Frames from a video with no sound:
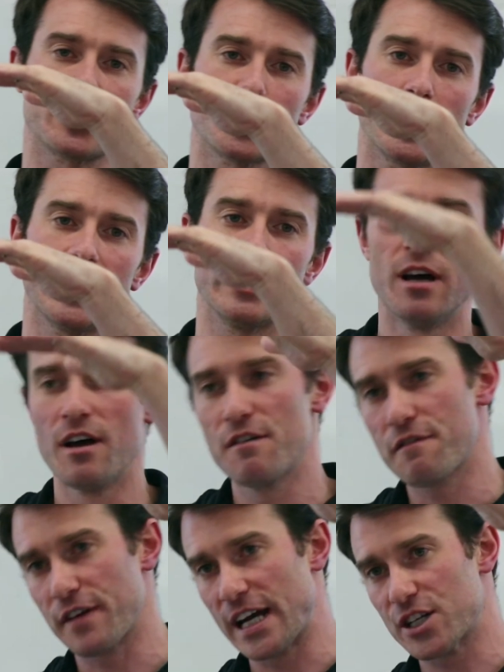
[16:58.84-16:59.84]
between
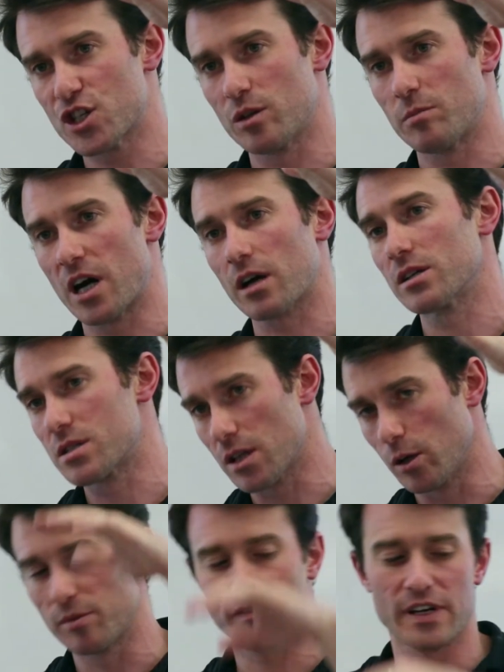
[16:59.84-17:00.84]
financial markets,
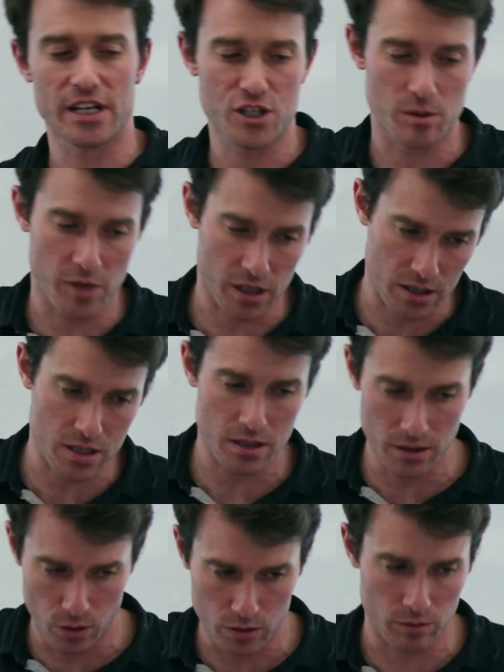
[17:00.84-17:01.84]
global financial markets,
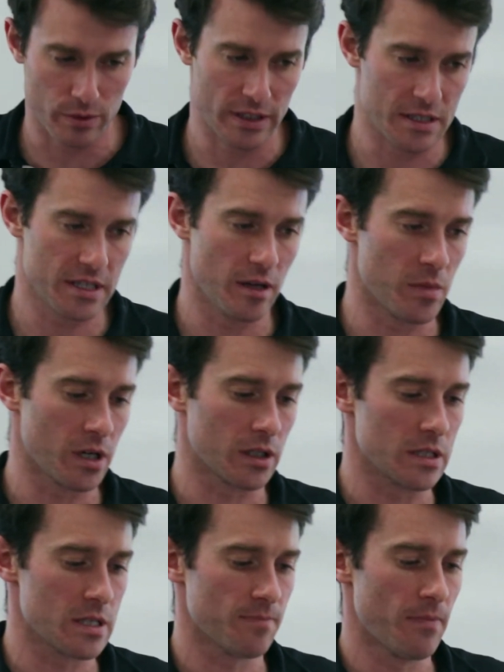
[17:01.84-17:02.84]
local real estate
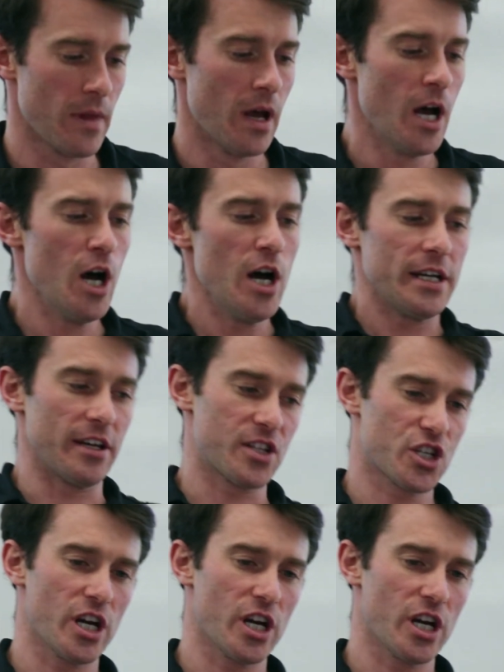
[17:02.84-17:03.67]
markets. Now the